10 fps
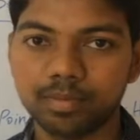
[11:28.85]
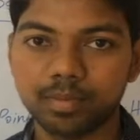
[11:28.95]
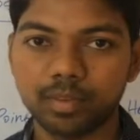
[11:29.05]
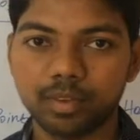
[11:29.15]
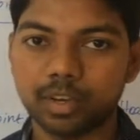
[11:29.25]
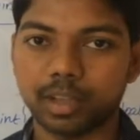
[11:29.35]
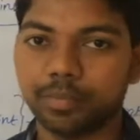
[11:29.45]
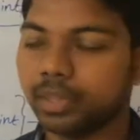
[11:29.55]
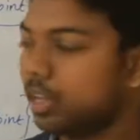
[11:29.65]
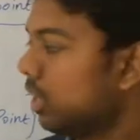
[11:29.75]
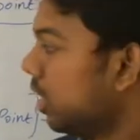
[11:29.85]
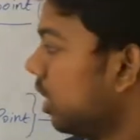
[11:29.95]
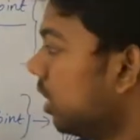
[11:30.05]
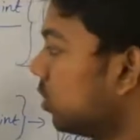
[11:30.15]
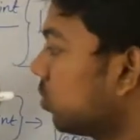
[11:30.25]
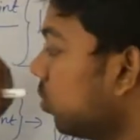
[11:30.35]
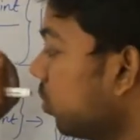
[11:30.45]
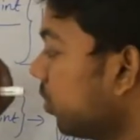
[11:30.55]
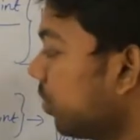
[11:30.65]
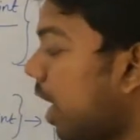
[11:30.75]
Okay.
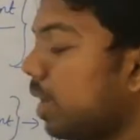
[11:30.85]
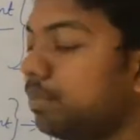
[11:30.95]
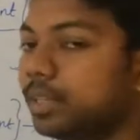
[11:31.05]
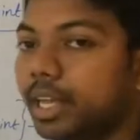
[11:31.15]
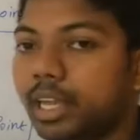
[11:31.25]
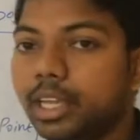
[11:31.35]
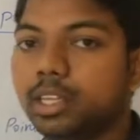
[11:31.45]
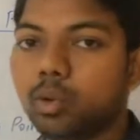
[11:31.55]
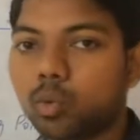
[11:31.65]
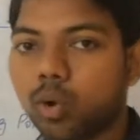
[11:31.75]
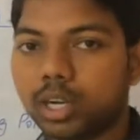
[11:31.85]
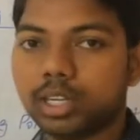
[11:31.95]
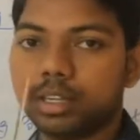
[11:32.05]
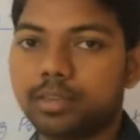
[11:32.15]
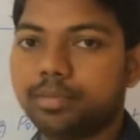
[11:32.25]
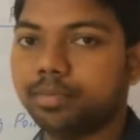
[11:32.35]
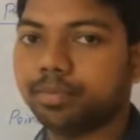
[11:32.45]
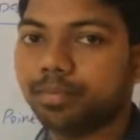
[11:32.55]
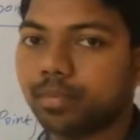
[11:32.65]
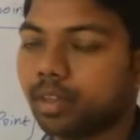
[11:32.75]
So I am taking the water
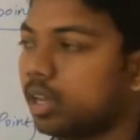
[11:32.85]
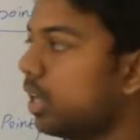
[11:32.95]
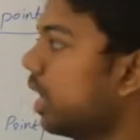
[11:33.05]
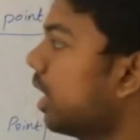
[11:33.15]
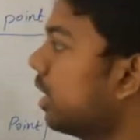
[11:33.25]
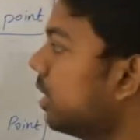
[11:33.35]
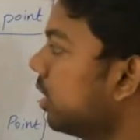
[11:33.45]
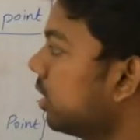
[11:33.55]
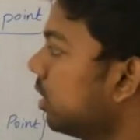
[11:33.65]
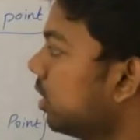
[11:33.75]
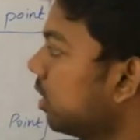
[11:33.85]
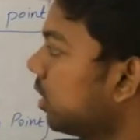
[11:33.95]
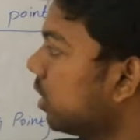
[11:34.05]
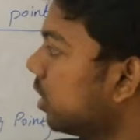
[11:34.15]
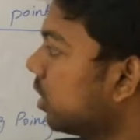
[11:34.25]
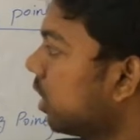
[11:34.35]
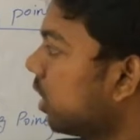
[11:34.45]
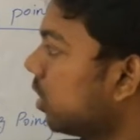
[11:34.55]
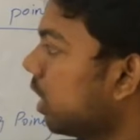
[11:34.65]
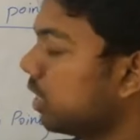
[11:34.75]
and
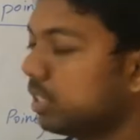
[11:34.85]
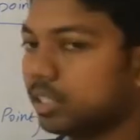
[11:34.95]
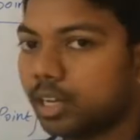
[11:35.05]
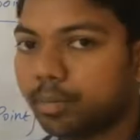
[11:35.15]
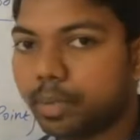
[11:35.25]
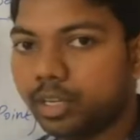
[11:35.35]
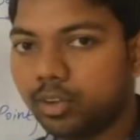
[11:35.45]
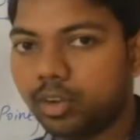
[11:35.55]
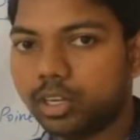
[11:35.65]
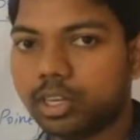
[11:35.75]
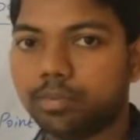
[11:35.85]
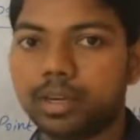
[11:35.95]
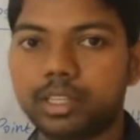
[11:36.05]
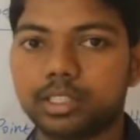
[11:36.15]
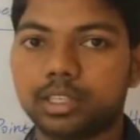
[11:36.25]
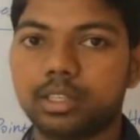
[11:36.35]
at a particular temperature,